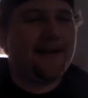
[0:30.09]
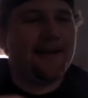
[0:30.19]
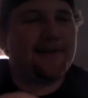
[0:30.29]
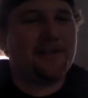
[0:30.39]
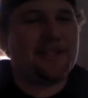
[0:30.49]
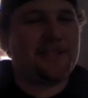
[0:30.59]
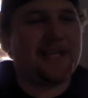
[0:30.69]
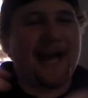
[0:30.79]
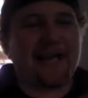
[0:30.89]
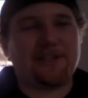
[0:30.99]
and
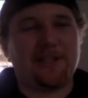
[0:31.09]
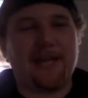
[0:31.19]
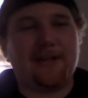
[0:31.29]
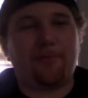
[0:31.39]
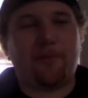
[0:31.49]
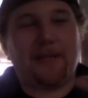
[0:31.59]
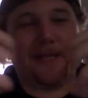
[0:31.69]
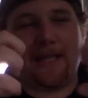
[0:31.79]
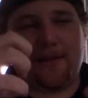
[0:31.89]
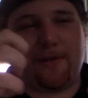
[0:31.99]
Tashigi actually end up
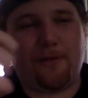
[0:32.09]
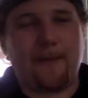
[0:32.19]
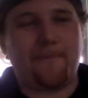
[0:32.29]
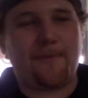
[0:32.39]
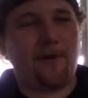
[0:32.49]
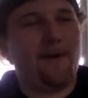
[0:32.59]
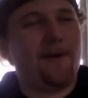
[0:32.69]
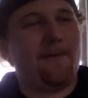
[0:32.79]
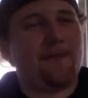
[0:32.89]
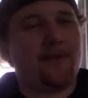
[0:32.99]
running into them. So
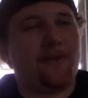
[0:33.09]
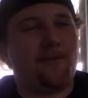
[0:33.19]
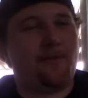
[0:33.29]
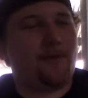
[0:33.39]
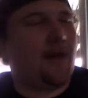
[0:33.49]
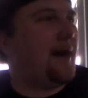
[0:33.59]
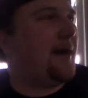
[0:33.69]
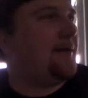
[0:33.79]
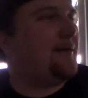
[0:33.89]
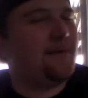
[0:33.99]
Sanji